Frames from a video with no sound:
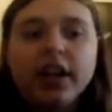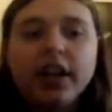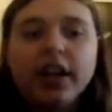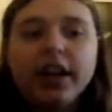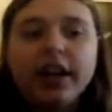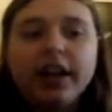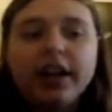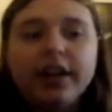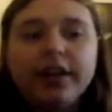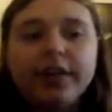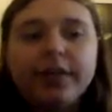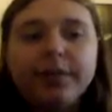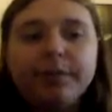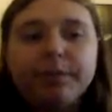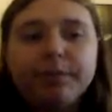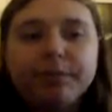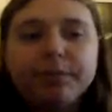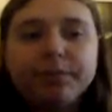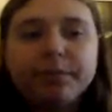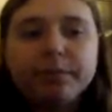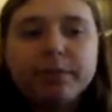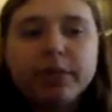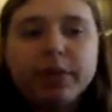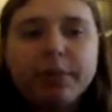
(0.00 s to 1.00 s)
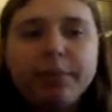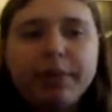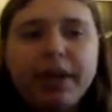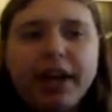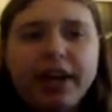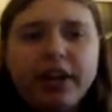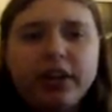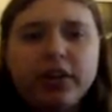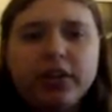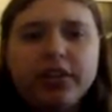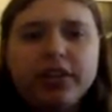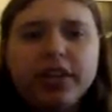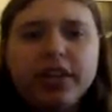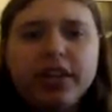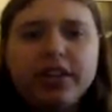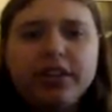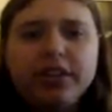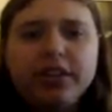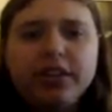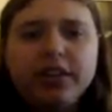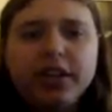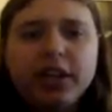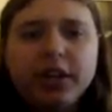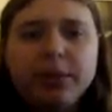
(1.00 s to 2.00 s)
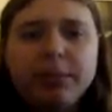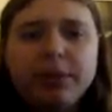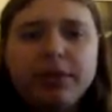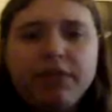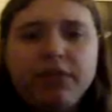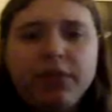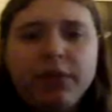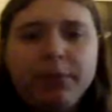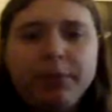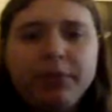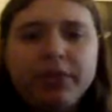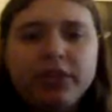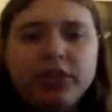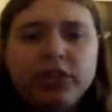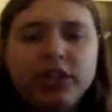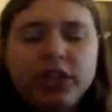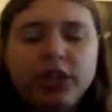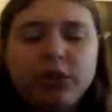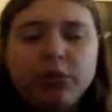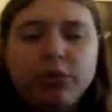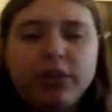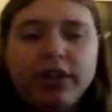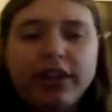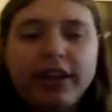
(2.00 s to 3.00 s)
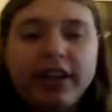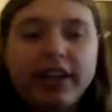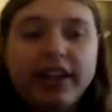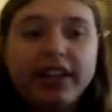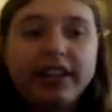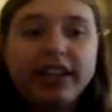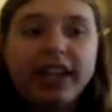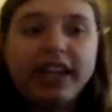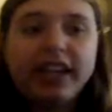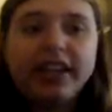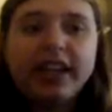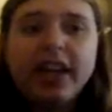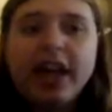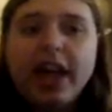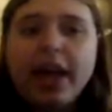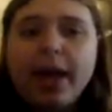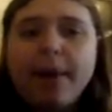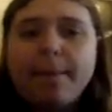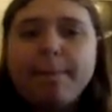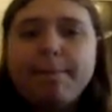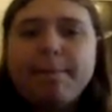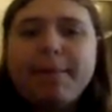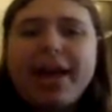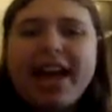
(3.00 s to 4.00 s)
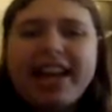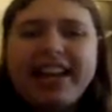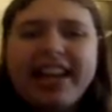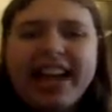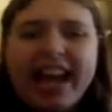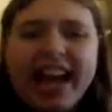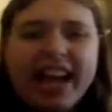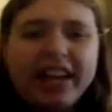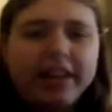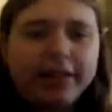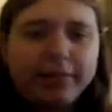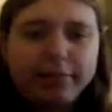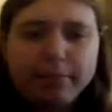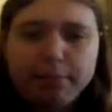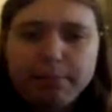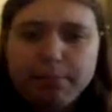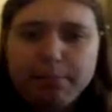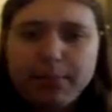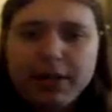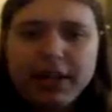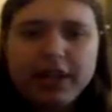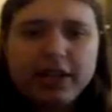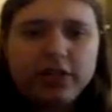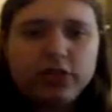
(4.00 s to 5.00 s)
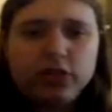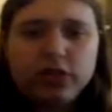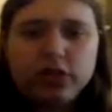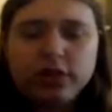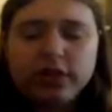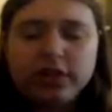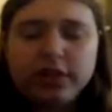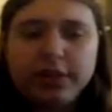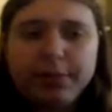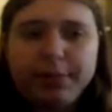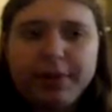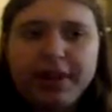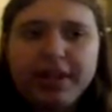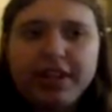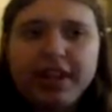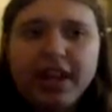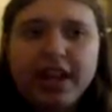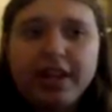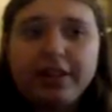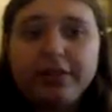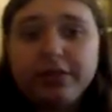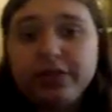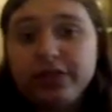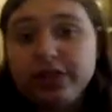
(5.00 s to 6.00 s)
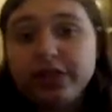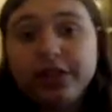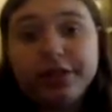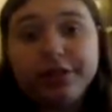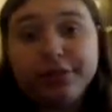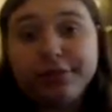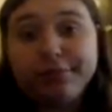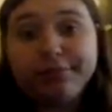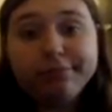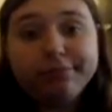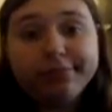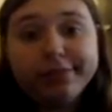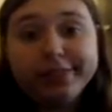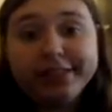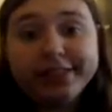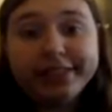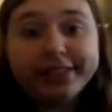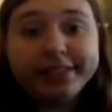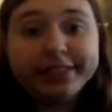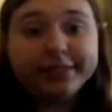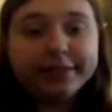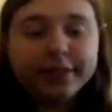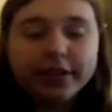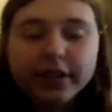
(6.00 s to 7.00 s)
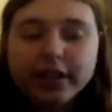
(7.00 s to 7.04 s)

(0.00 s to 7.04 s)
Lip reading: But yeah, I heard that they're gonna be filming the sequel at like Manhattan Beach or something like that, so eh.